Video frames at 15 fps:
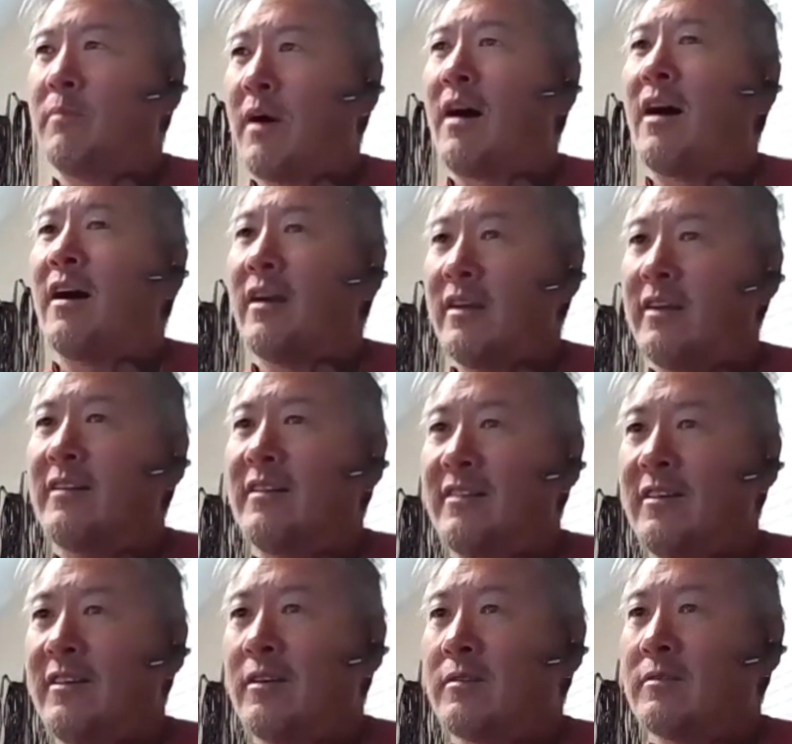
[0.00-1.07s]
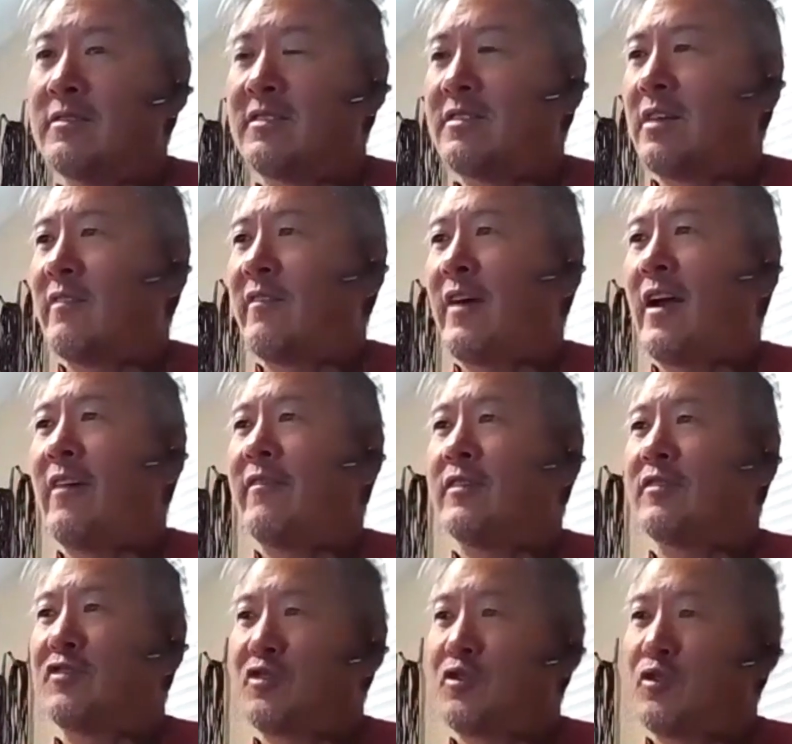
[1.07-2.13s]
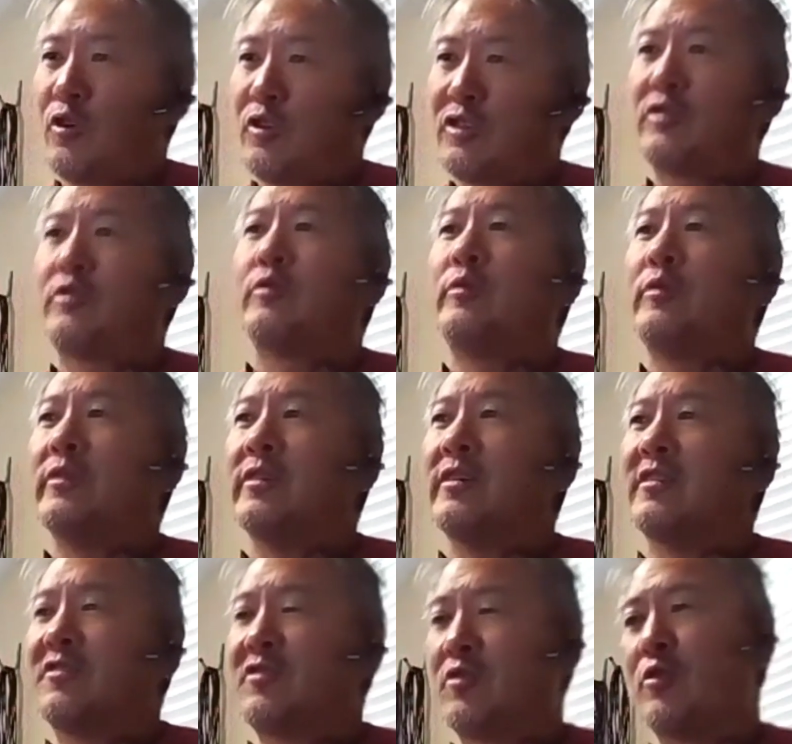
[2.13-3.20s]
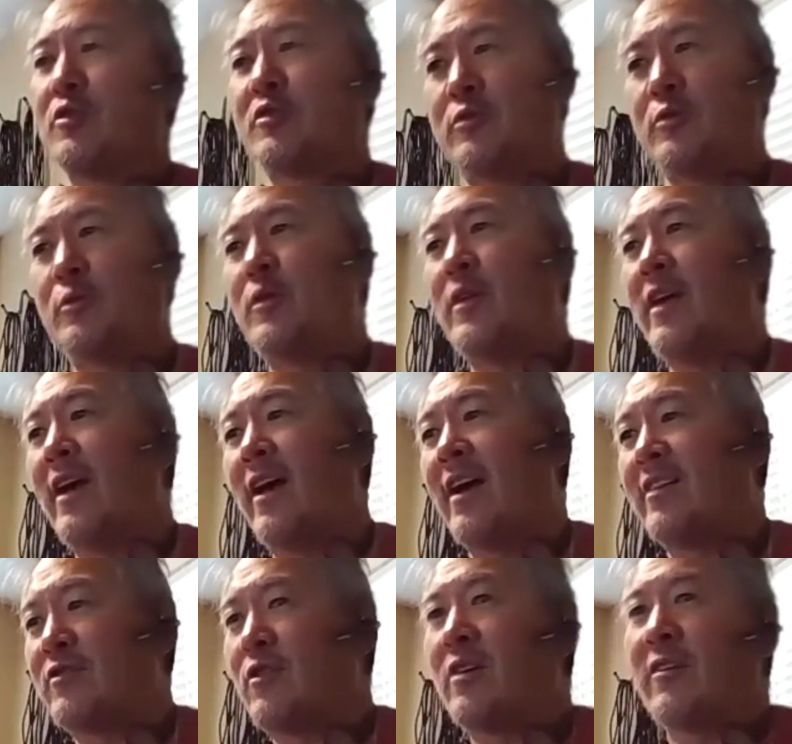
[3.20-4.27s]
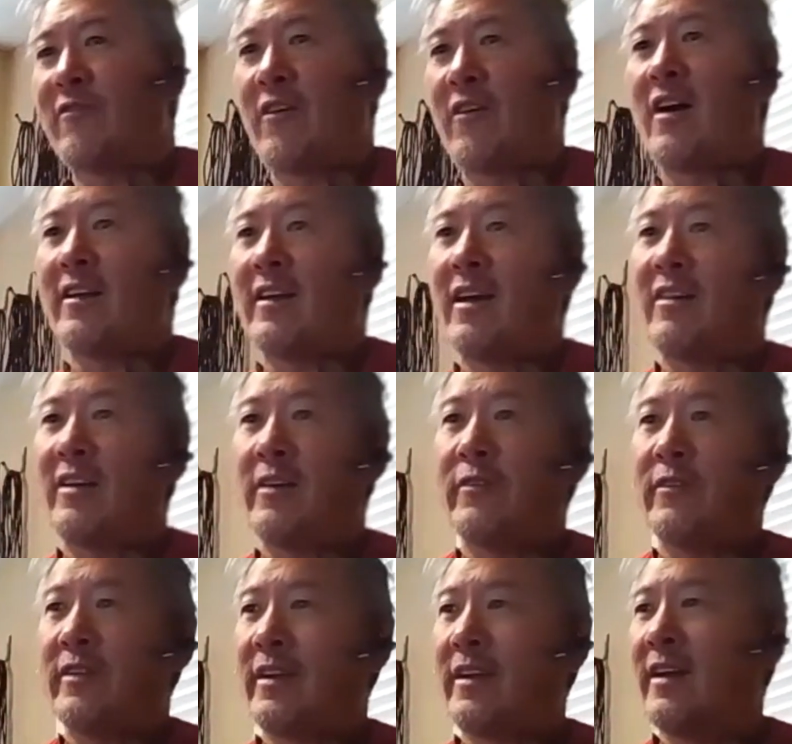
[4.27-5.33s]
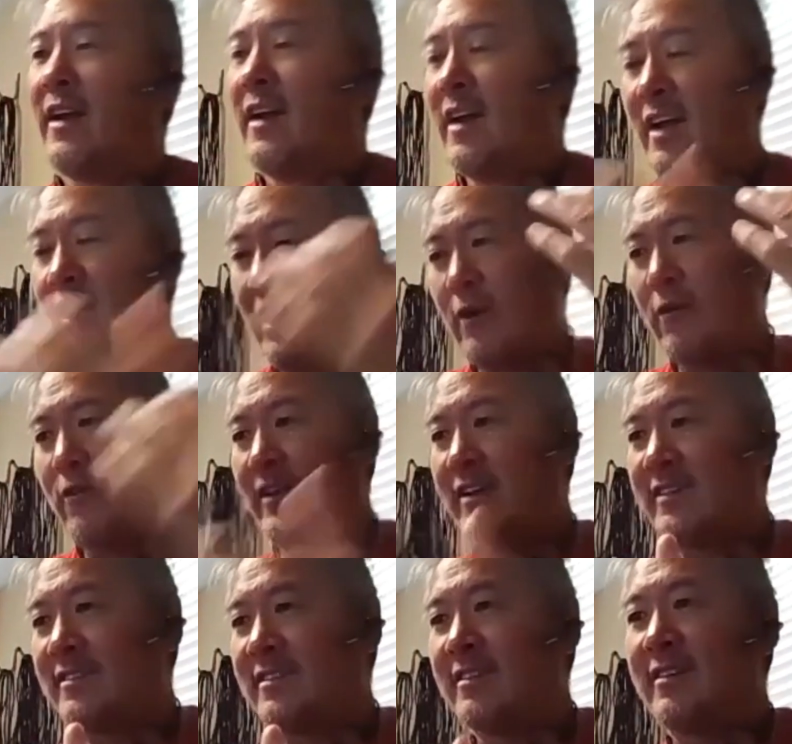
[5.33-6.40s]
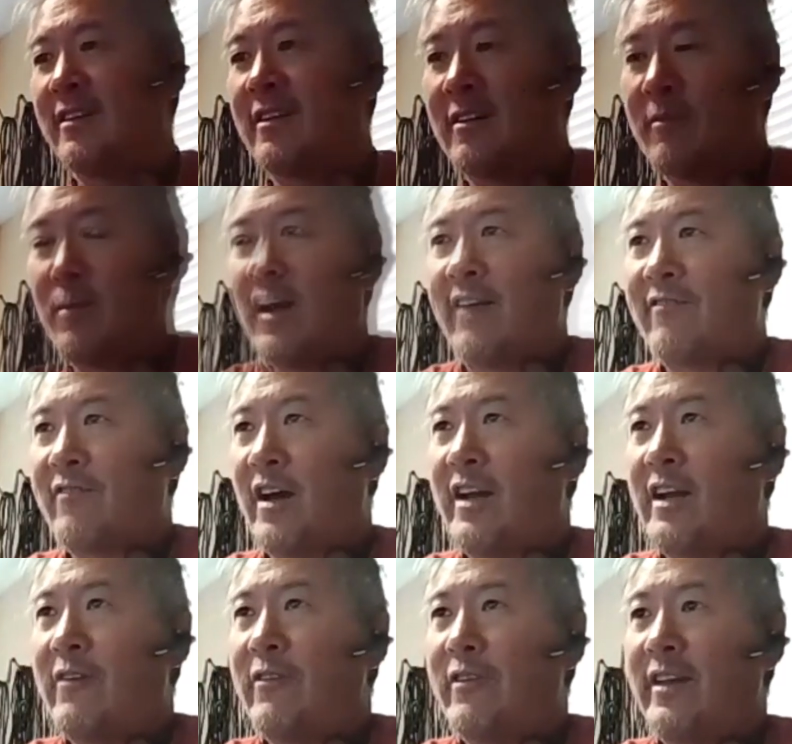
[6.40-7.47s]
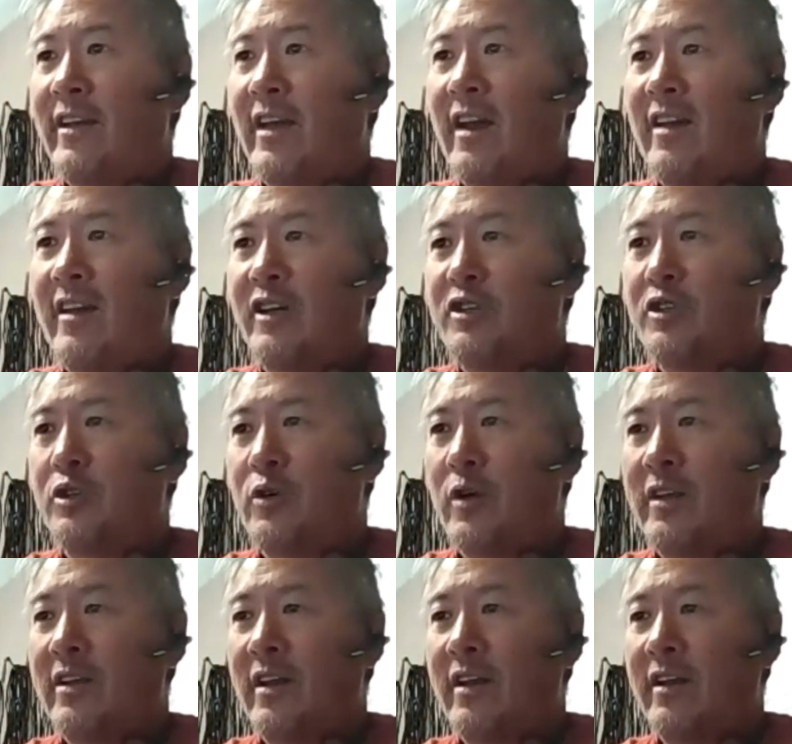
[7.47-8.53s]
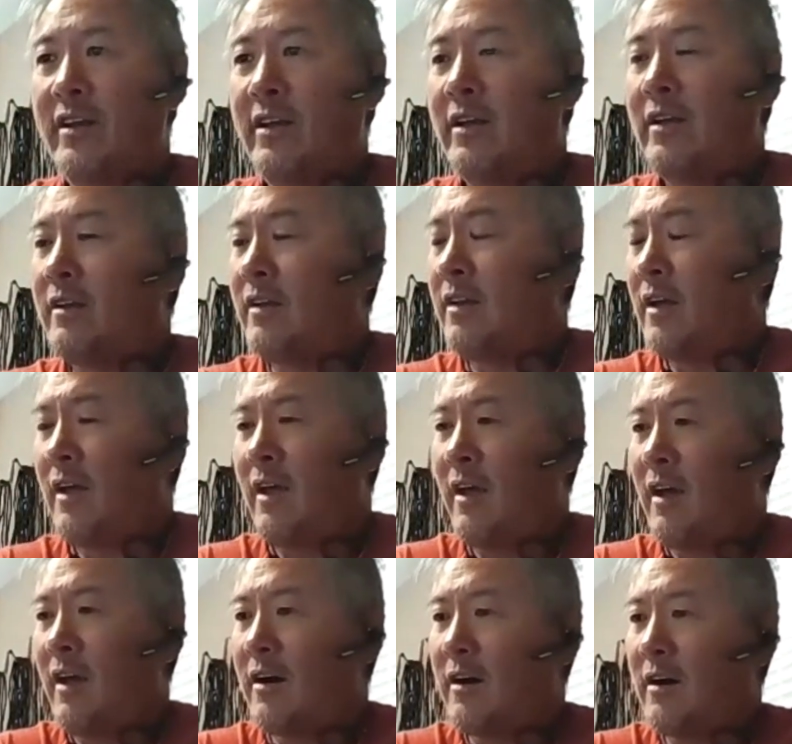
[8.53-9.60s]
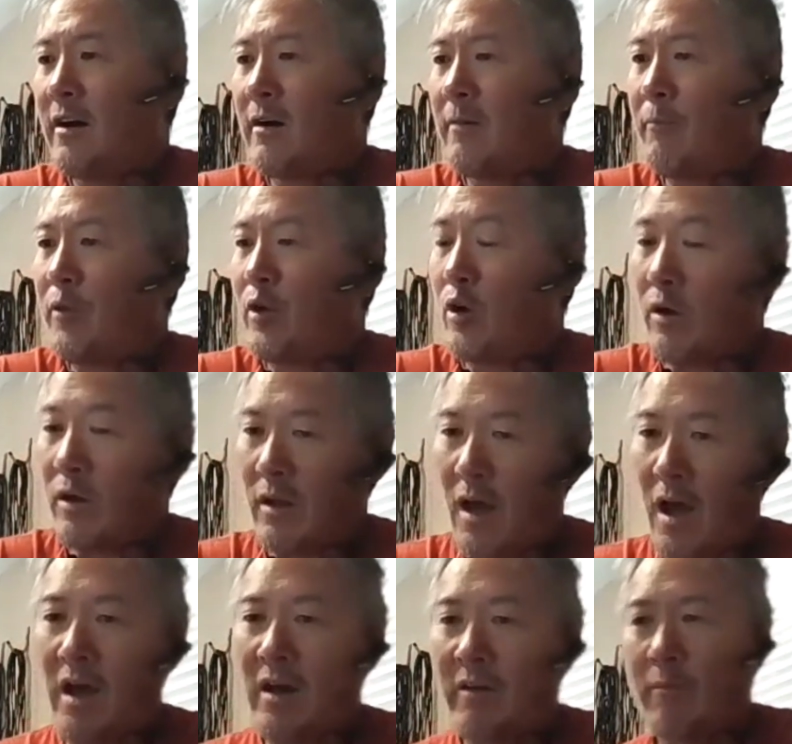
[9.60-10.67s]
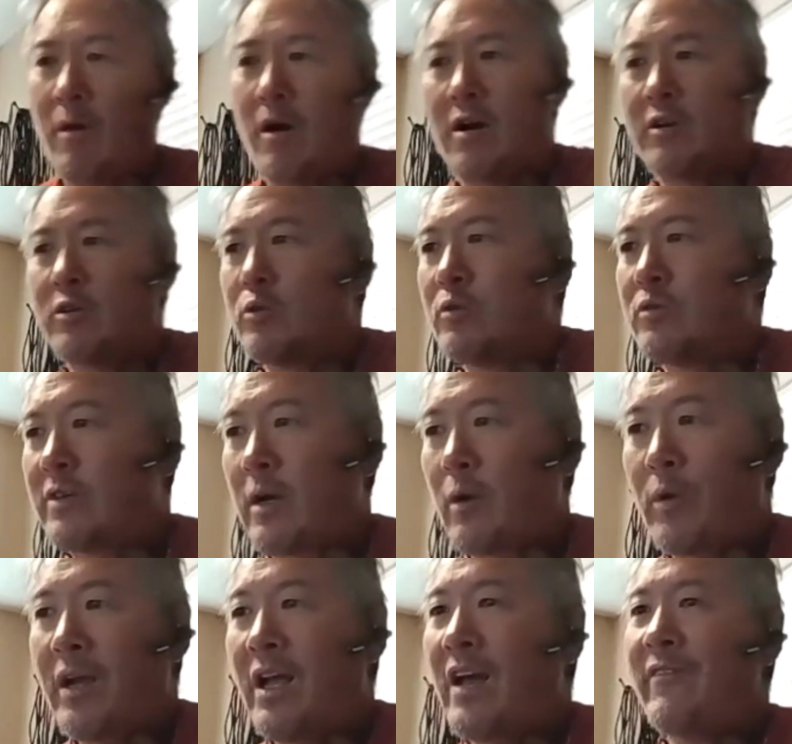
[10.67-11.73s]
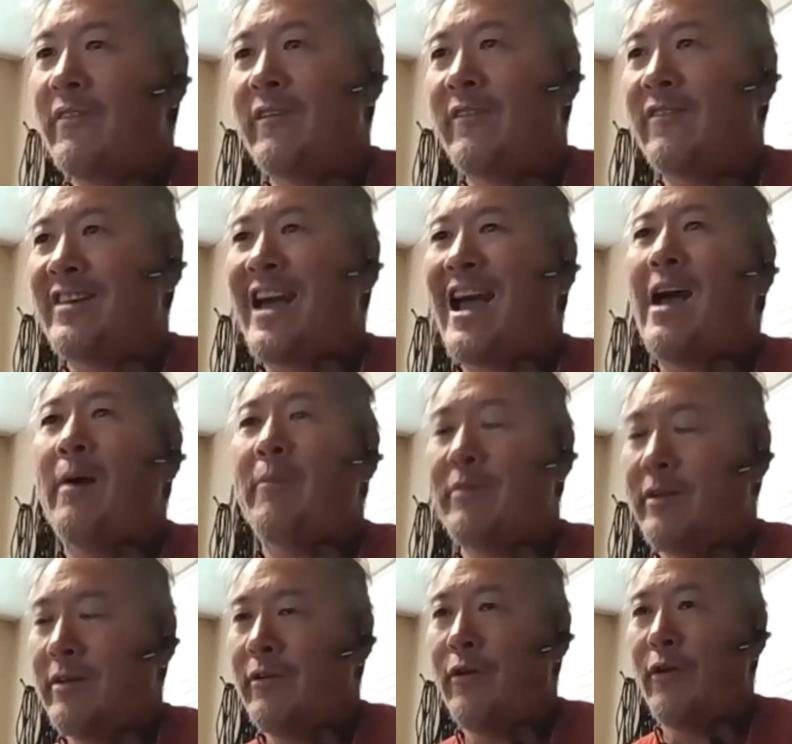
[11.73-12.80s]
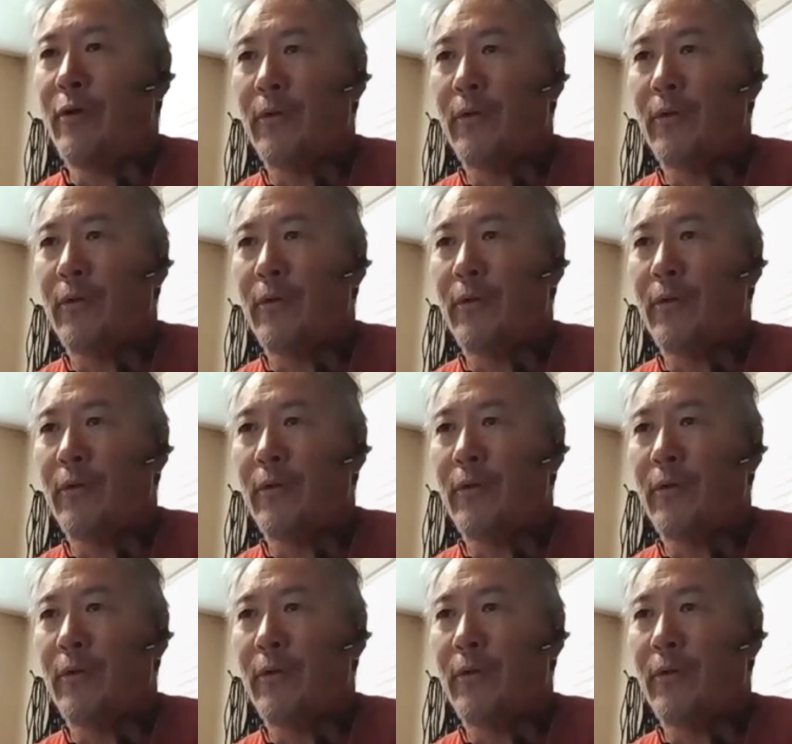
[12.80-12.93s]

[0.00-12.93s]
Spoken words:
behind it, instead of having to search through this, search through that, trying to find out everything's in there. That I've got everything out of issue track that I need. There are a lot of modules that we haven't even tapped into.